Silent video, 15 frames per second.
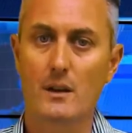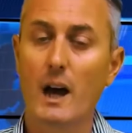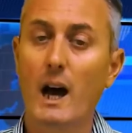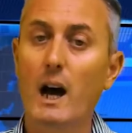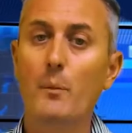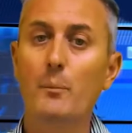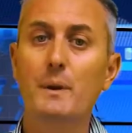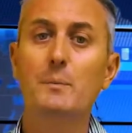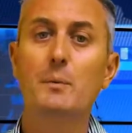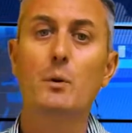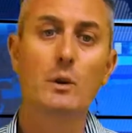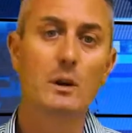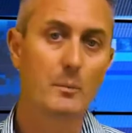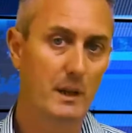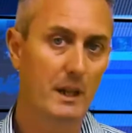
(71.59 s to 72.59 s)
on how people
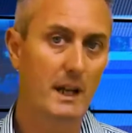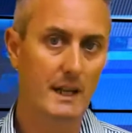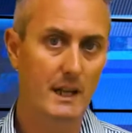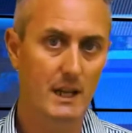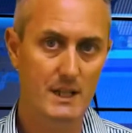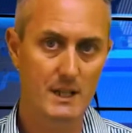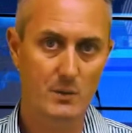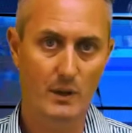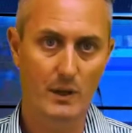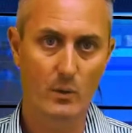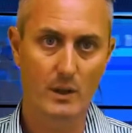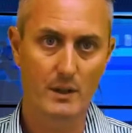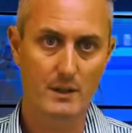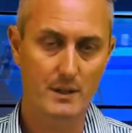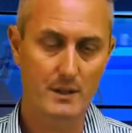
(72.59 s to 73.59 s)
were applying IAS
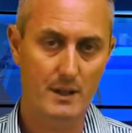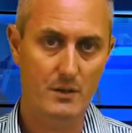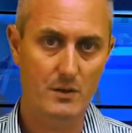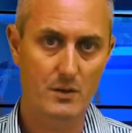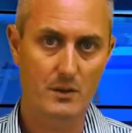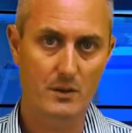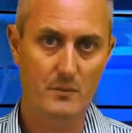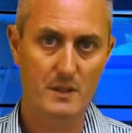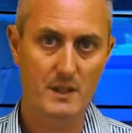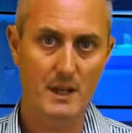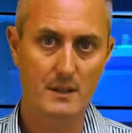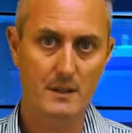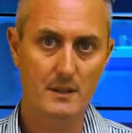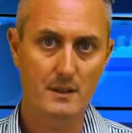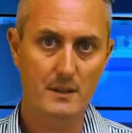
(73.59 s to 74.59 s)
21 to such
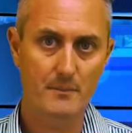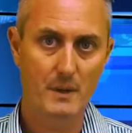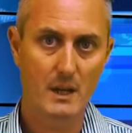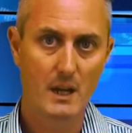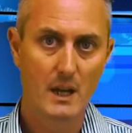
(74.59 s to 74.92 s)
circumstances.